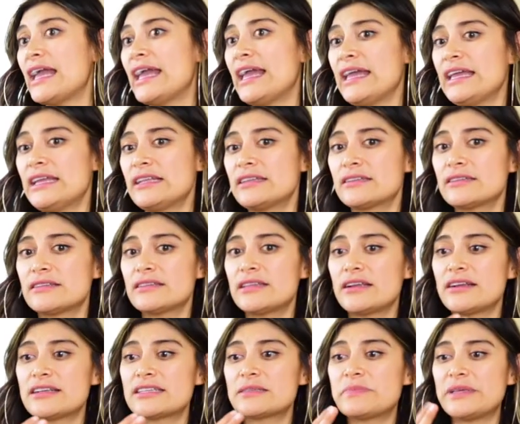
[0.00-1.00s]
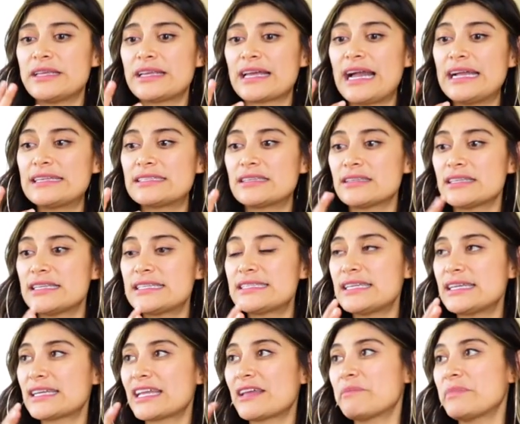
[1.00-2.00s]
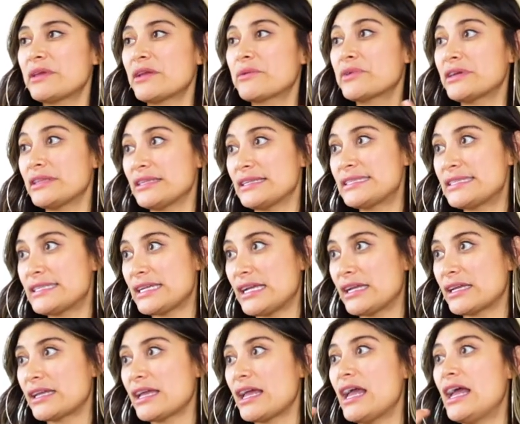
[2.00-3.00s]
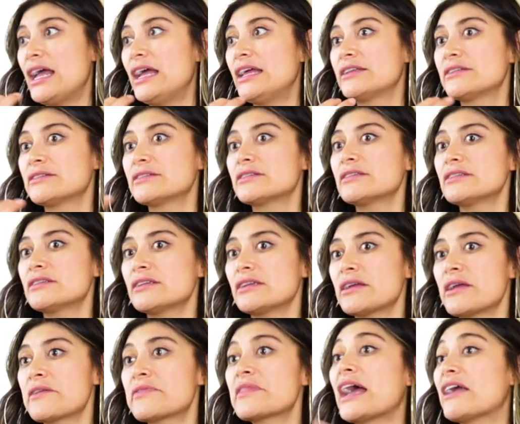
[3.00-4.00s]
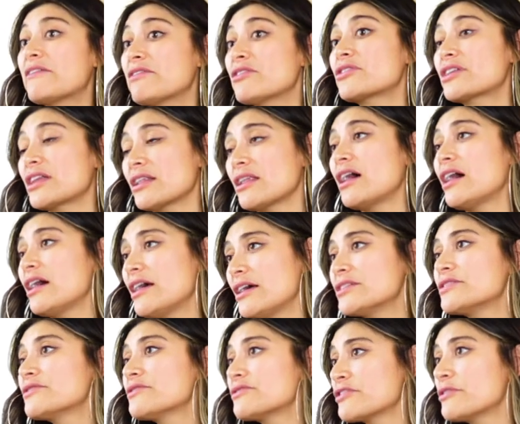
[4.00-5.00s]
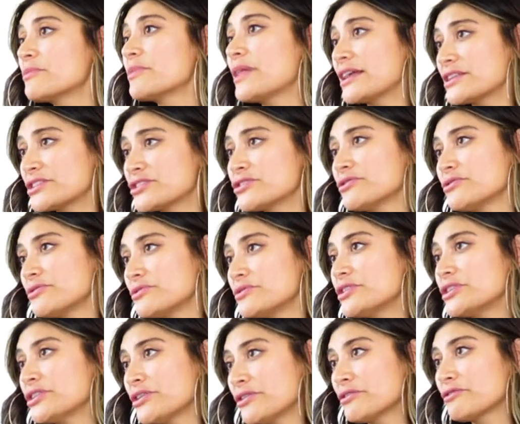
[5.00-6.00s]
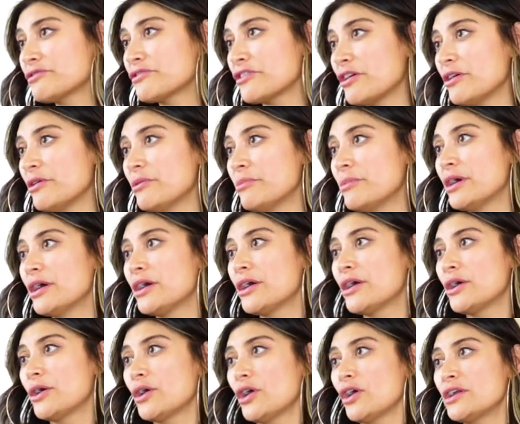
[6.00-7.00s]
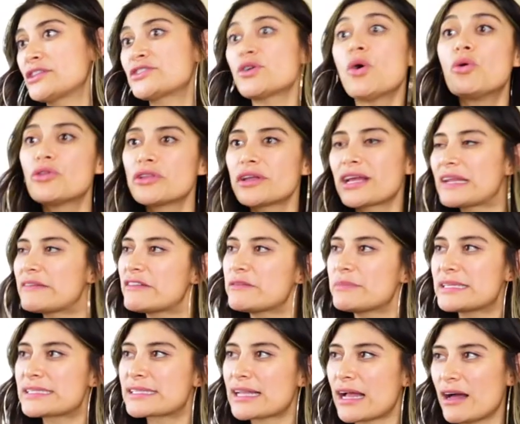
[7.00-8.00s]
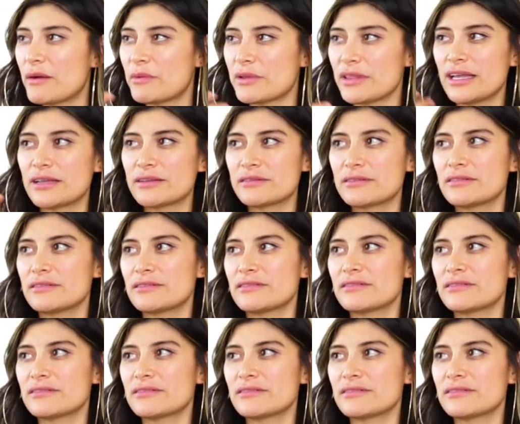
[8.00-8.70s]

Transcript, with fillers: and there's being idealistic and being realistic. And, and I've learned a lot from that too, you know, from it's only going to be Mescal, but like,